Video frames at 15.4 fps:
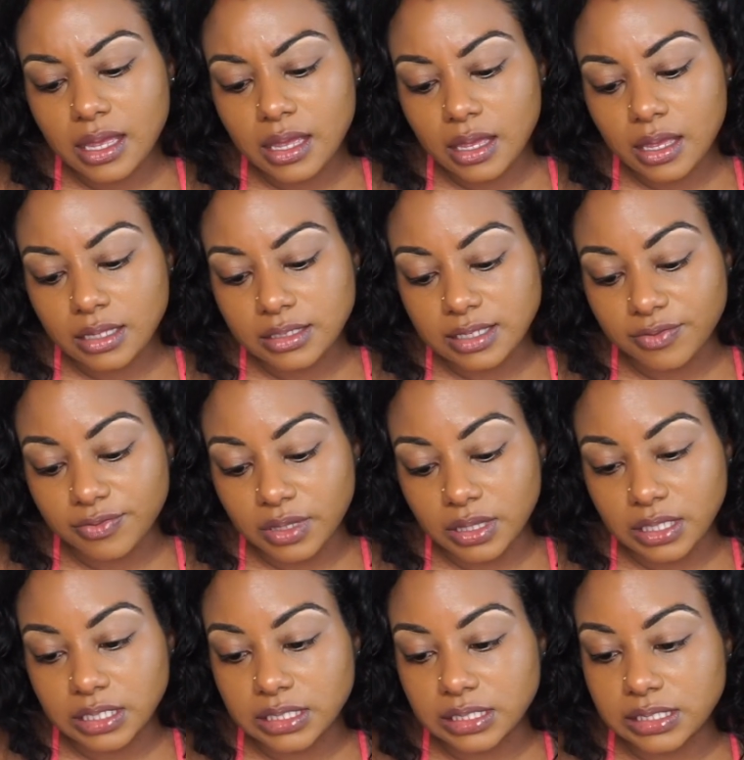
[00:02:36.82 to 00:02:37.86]
It
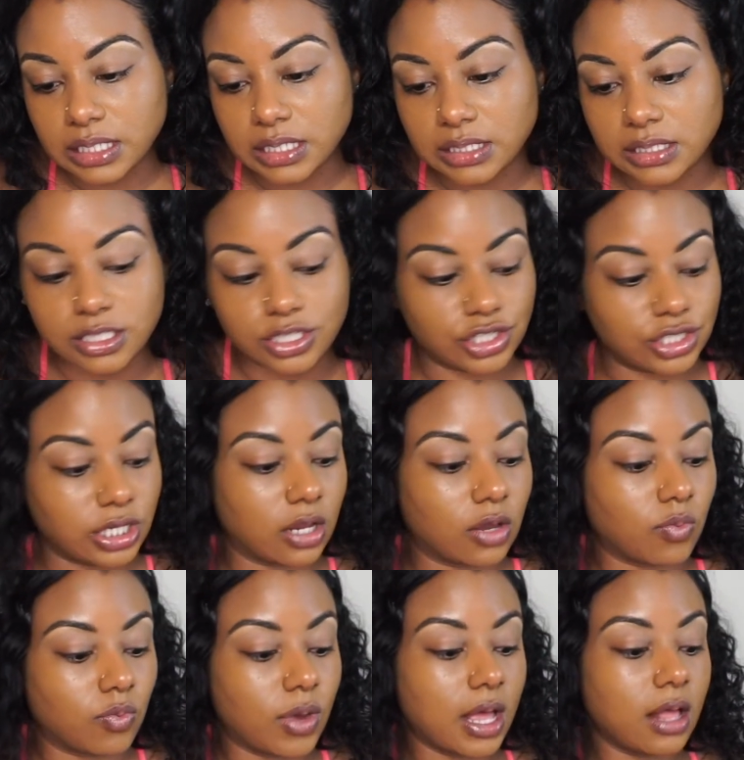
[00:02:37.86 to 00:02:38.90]
definitely states to shake
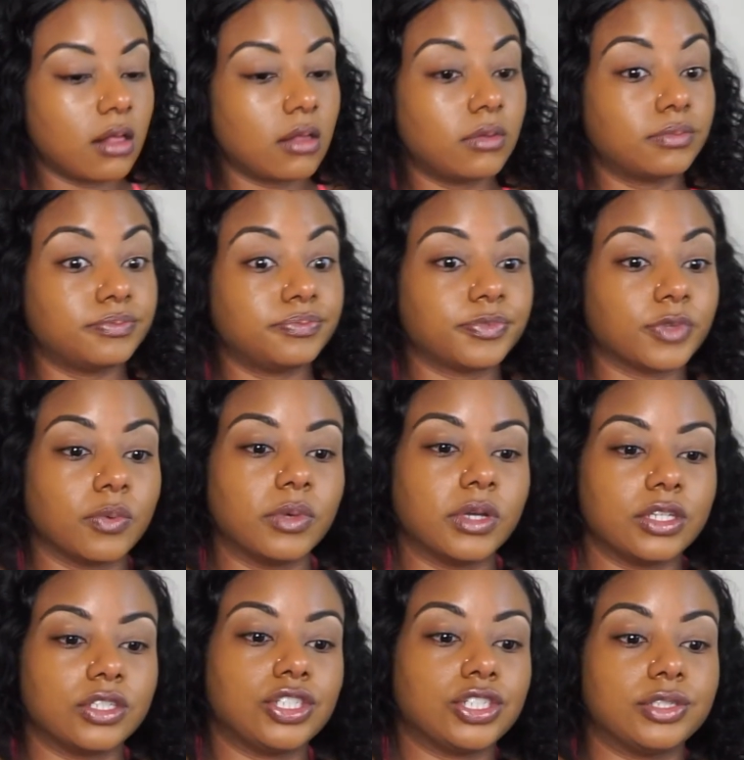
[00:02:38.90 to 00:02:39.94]
well,
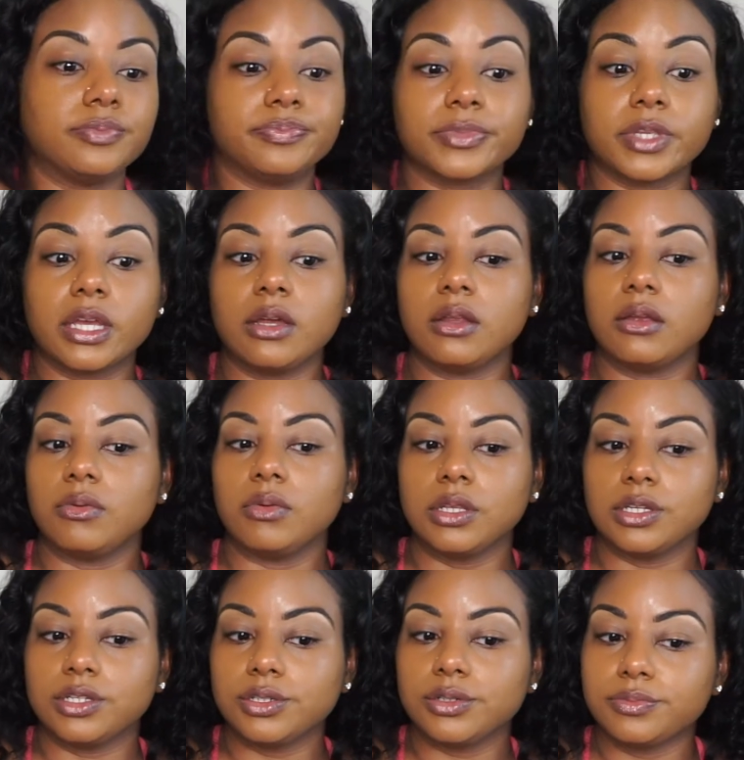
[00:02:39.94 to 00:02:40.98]
which I didn't really
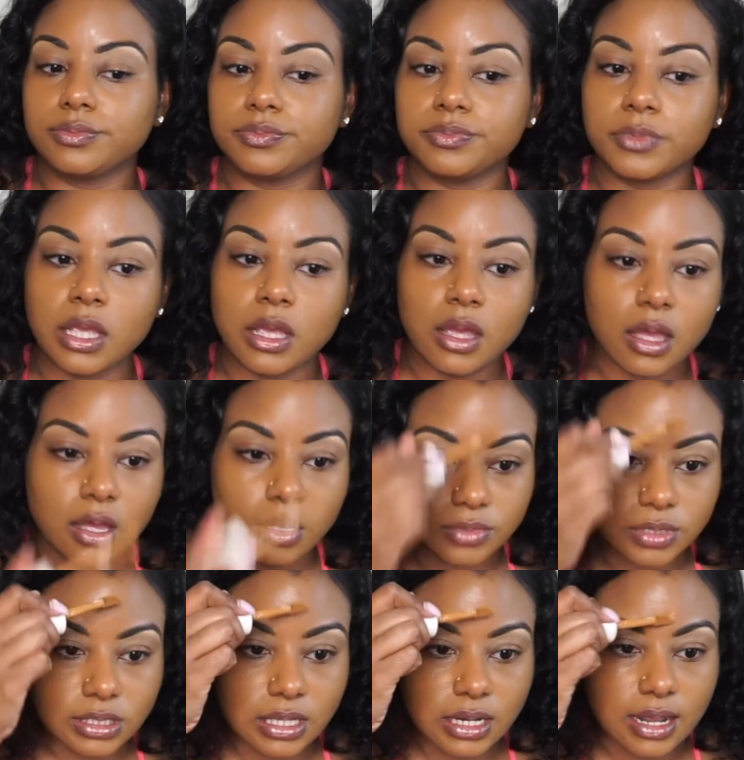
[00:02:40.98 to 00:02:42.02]
do. I'm
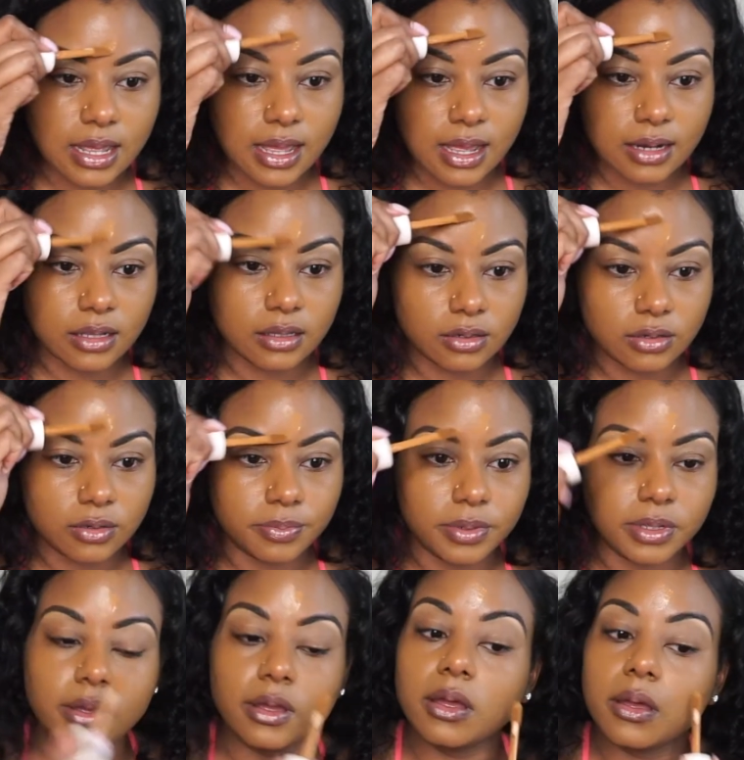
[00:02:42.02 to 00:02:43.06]
just gonna add a little
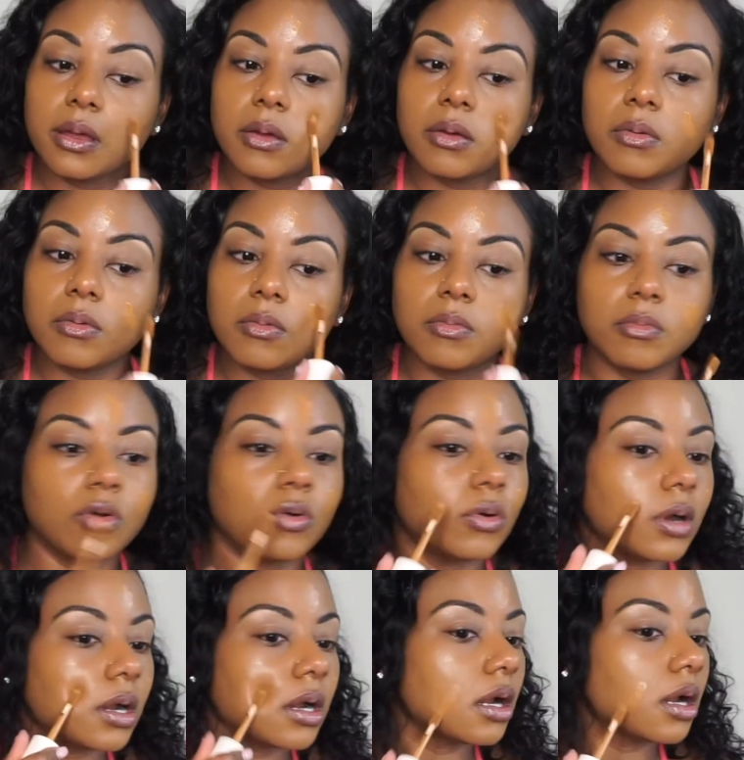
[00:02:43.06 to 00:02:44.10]
bit
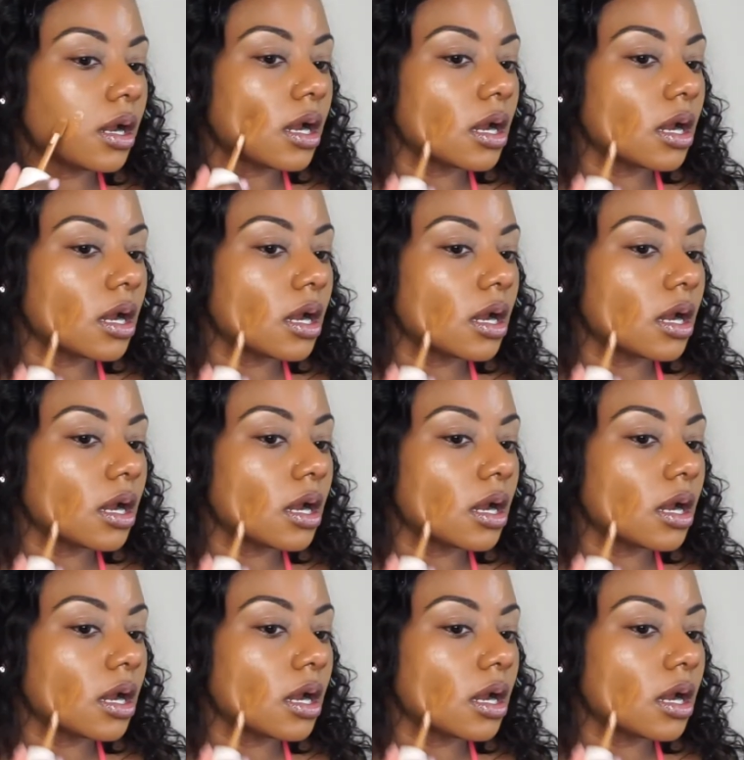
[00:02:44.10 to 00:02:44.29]
more.